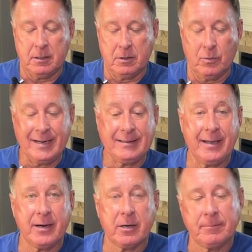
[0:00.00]
right
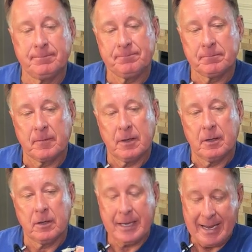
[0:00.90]
there.
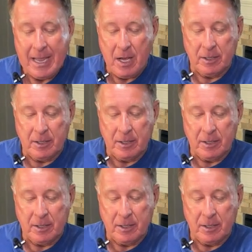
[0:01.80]
Okay,